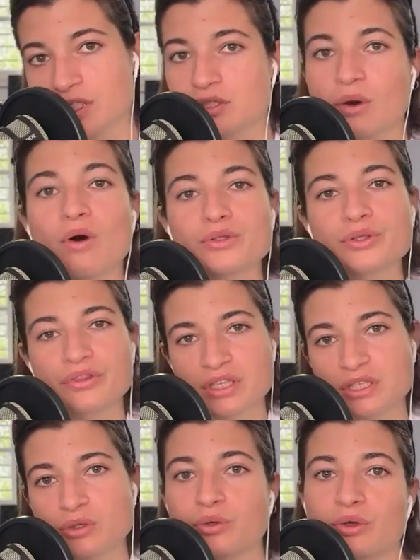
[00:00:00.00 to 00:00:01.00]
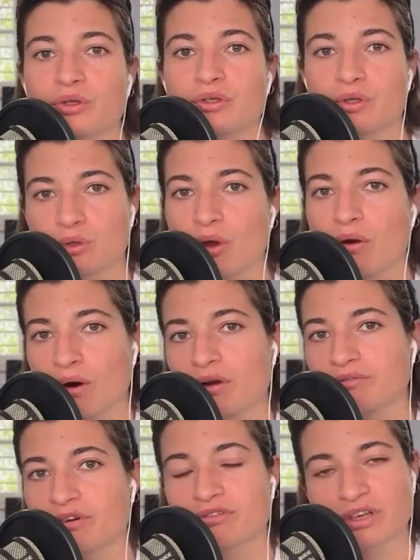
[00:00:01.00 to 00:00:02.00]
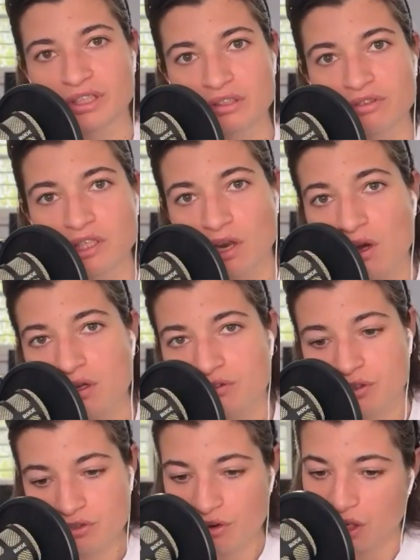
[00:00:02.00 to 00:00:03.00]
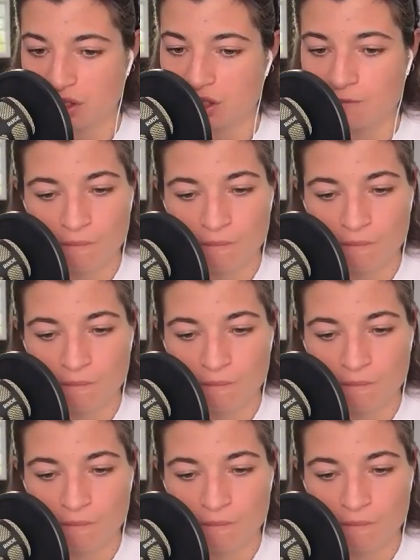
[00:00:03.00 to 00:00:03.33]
So also this you could go on for relatively long if you're trained.